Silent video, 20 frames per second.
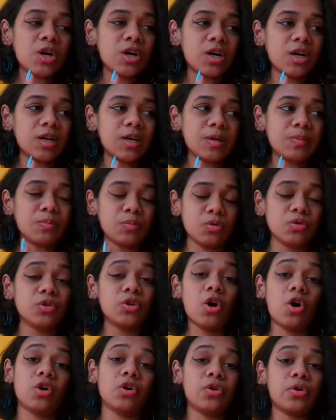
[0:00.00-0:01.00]
mode,
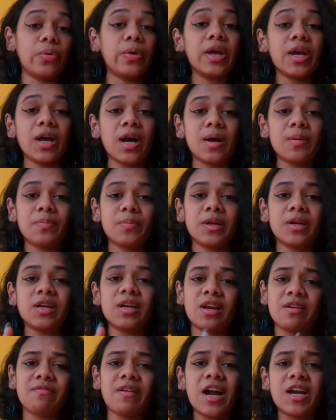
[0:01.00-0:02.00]
or growing up in an
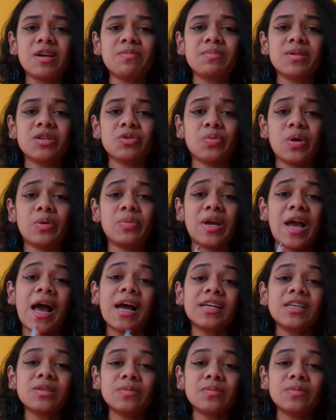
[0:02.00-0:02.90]
environment where we had